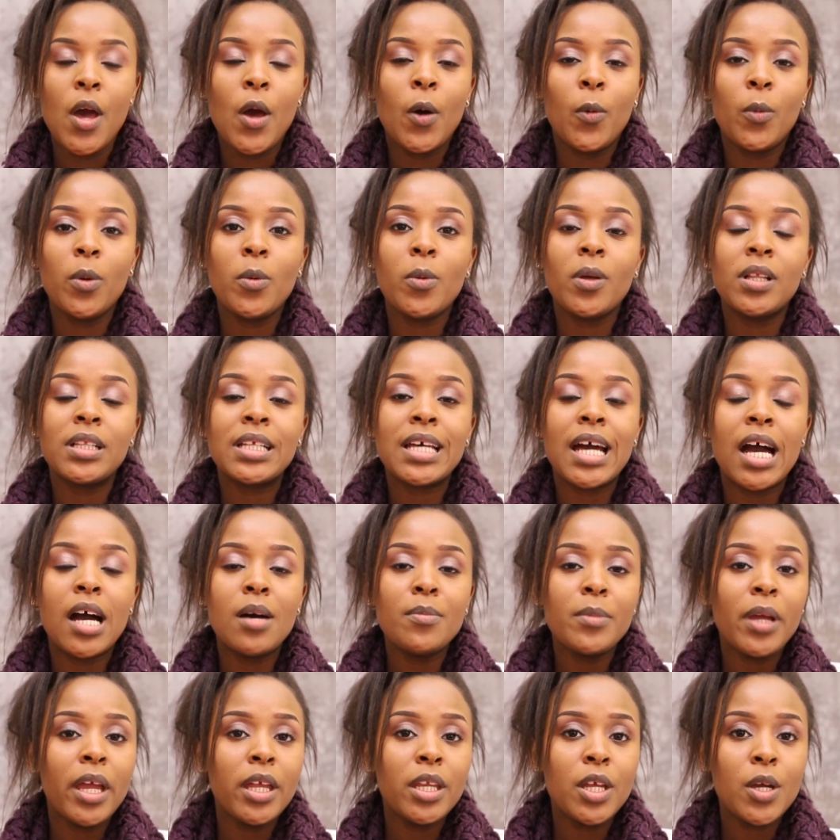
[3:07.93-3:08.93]
We
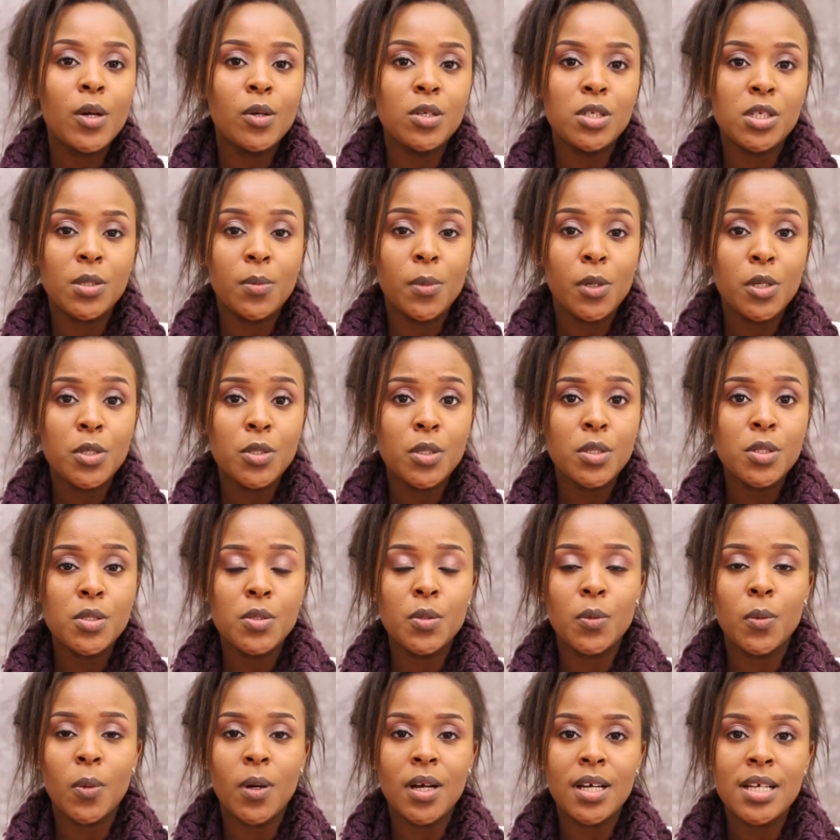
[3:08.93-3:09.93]
welcome any contribution
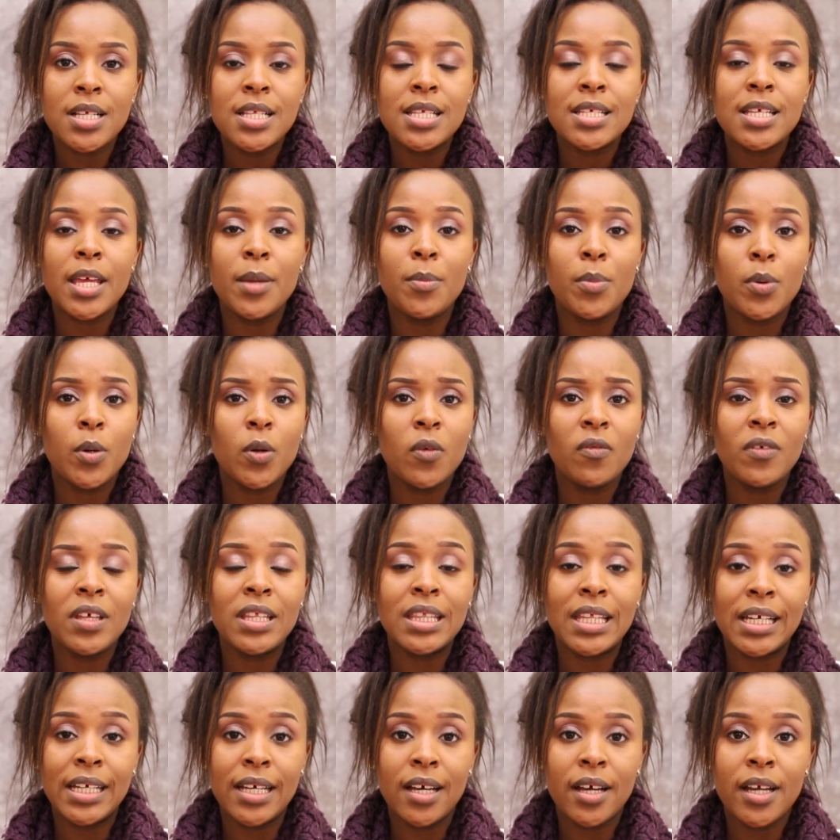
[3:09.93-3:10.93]
towards improving
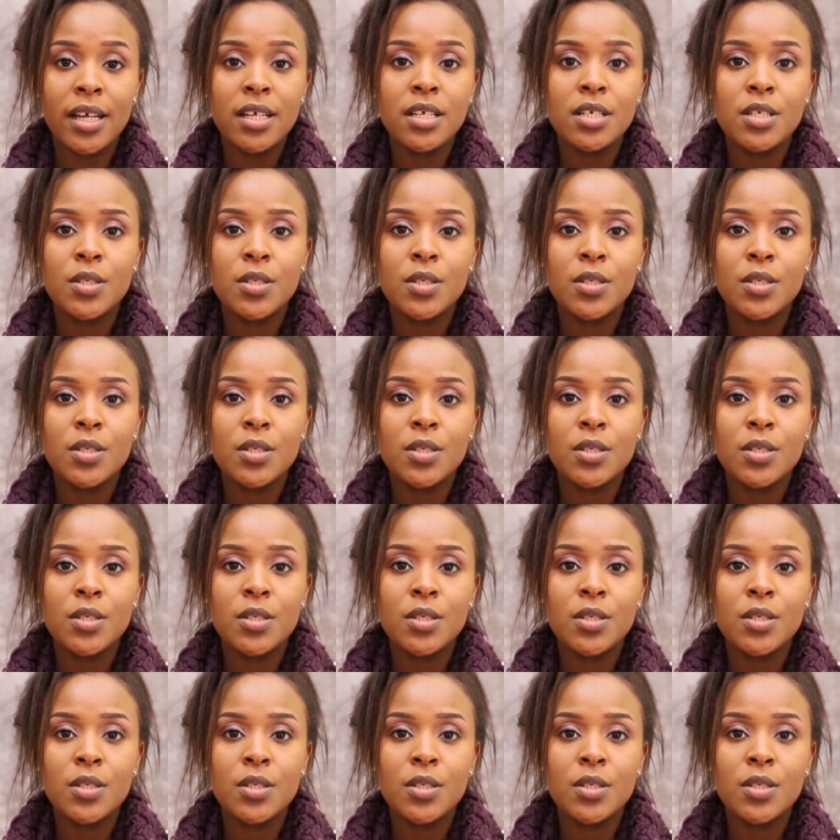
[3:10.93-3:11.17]
the guide